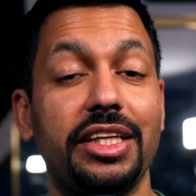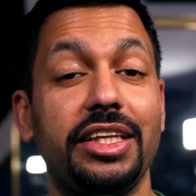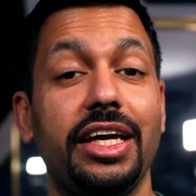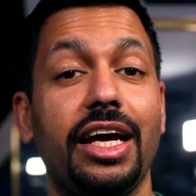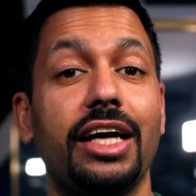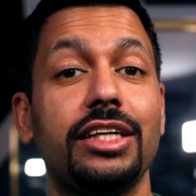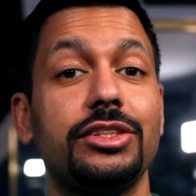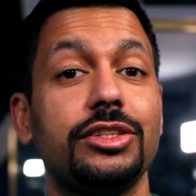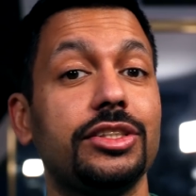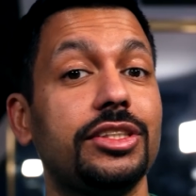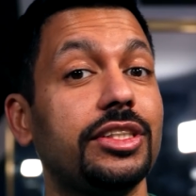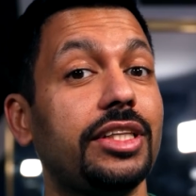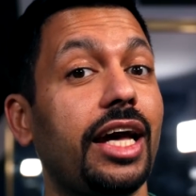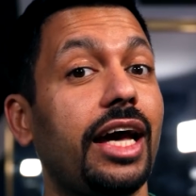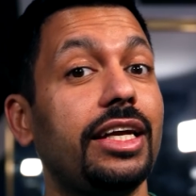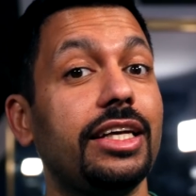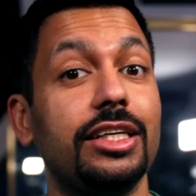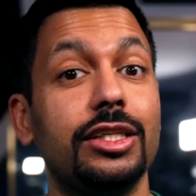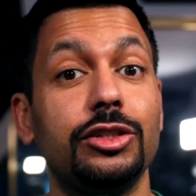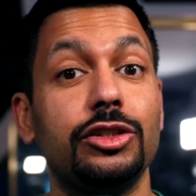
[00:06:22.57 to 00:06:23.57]
And the answer to
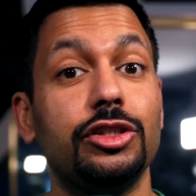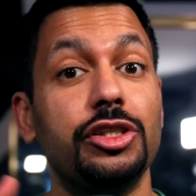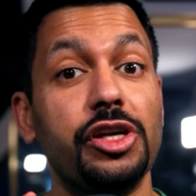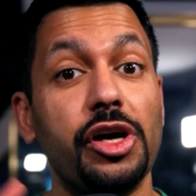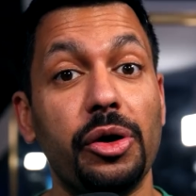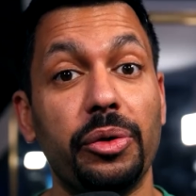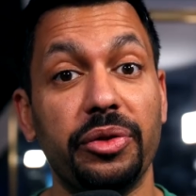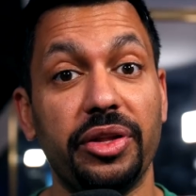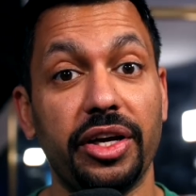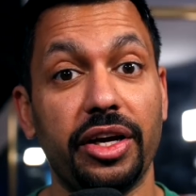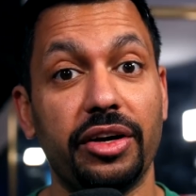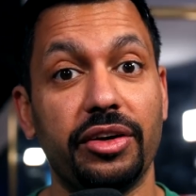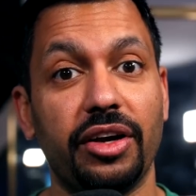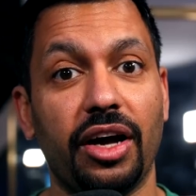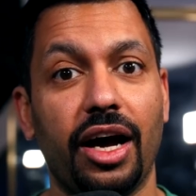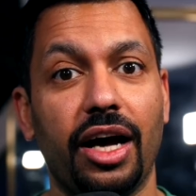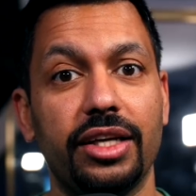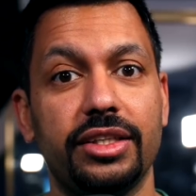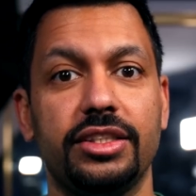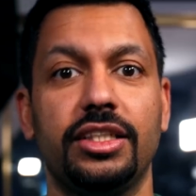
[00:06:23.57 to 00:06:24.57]
that is no, they are
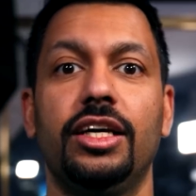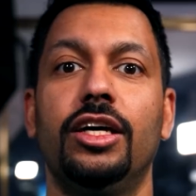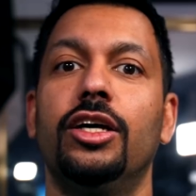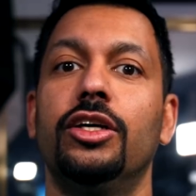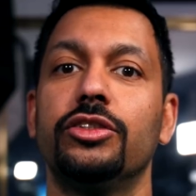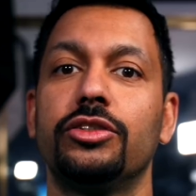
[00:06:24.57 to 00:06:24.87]
not.